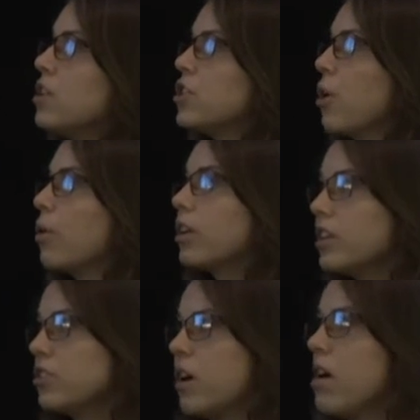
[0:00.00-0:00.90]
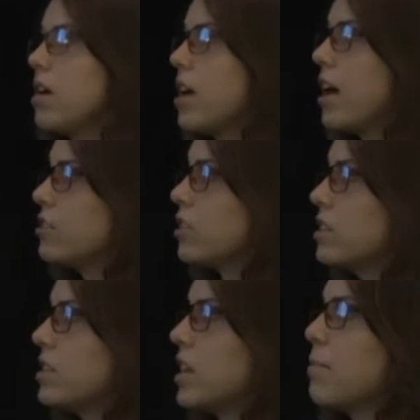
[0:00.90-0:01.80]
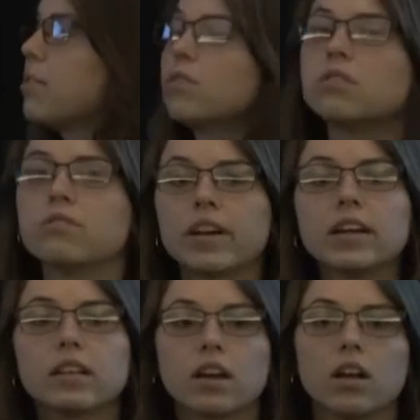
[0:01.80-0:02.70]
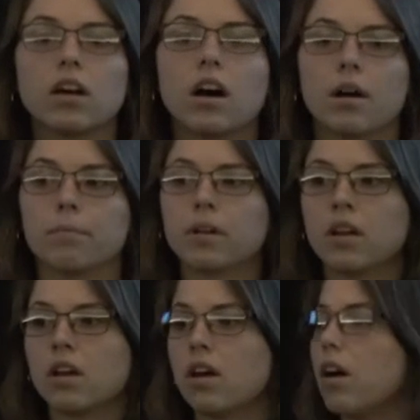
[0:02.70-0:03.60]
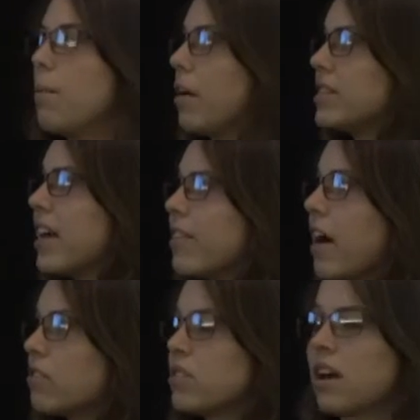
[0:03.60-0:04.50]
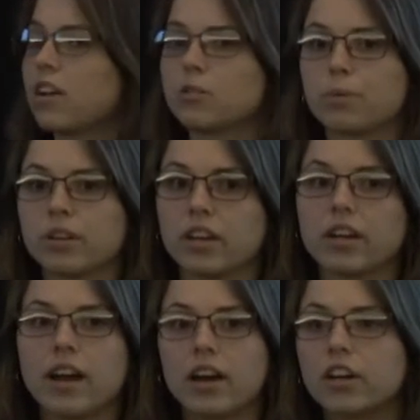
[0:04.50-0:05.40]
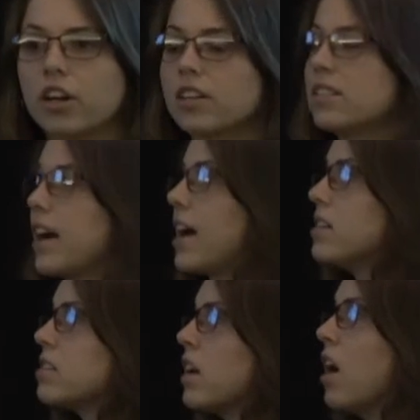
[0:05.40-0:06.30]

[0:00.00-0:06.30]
So glycerol, as you can see, produces very little, about $10,000 per year at our current size.